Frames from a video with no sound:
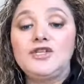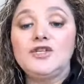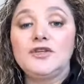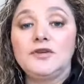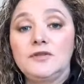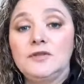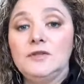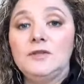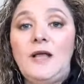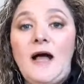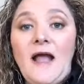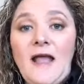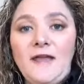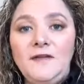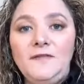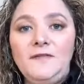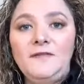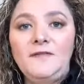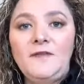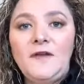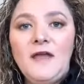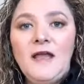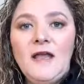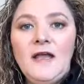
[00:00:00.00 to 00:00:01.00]
your
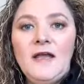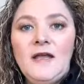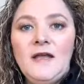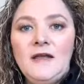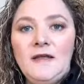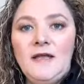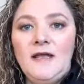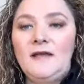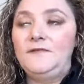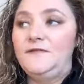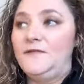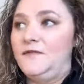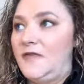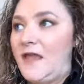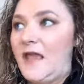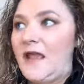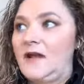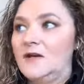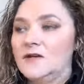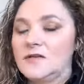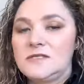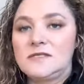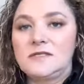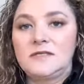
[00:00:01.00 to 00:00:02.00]
life if
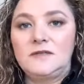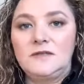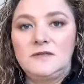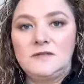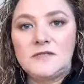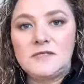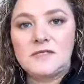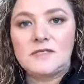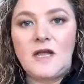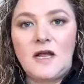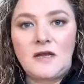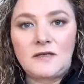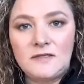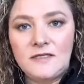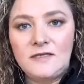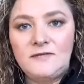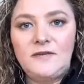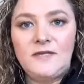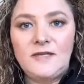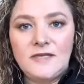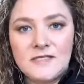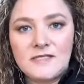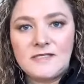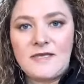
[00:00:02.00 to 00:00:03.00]
they are still stuck
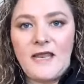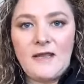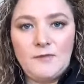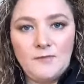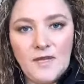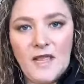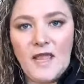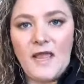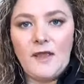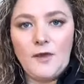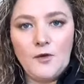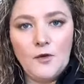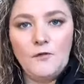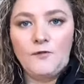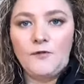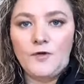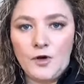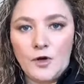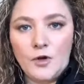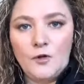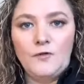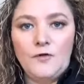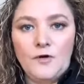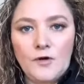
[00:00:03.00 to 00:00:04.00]
living the same day over
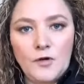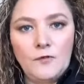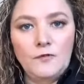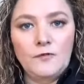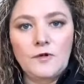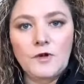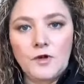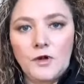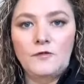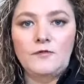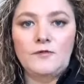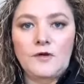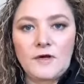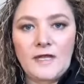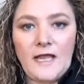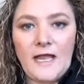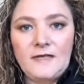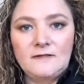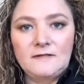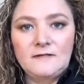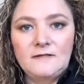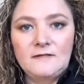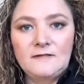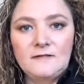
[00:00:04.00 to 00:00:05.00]
and over and over and over
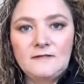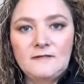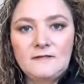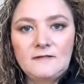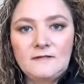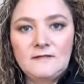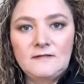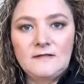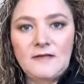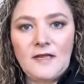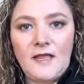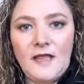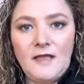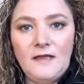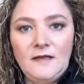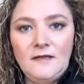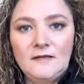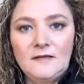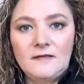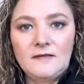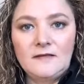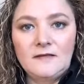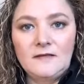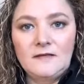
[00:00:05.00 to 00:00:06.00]
again?
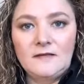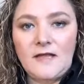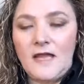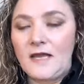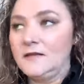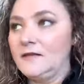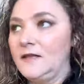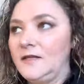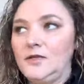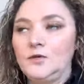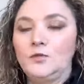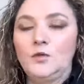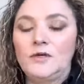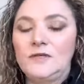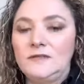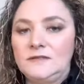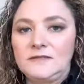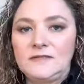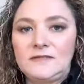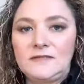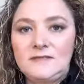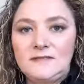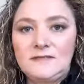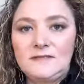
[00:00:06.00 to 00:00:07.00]
Okay. Likely you
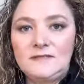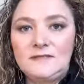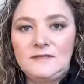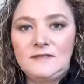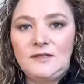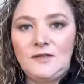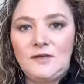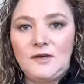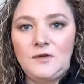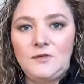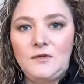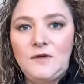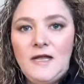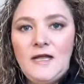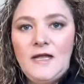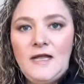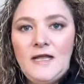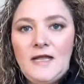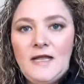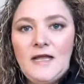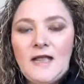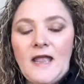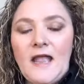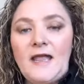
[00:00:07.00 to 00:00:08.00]
wouldn't,
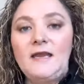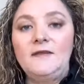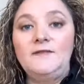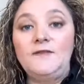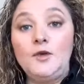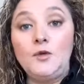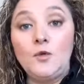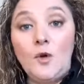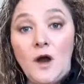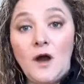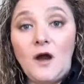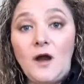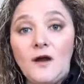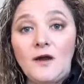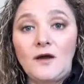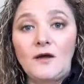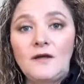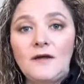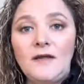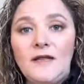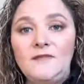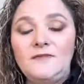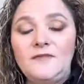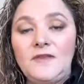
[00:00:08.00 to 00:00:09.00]
And if
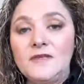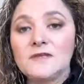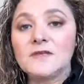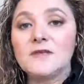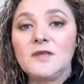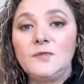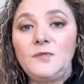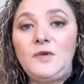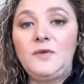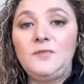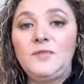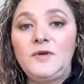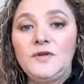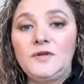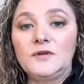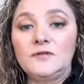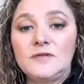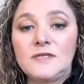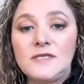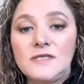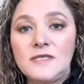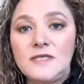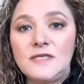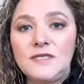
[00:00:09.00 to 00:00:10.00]
these are the people you're
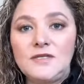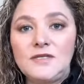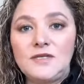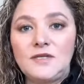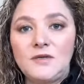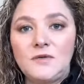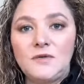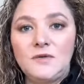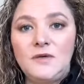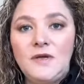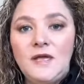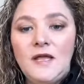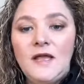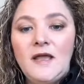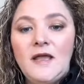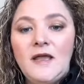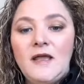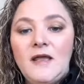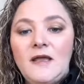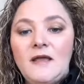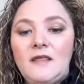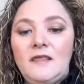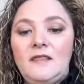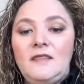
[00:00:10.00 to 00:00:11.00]
listening to,
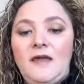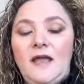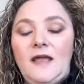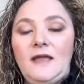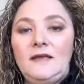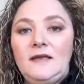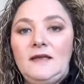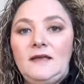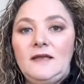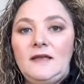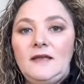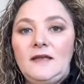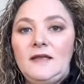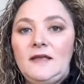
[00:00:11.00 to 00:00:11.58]
then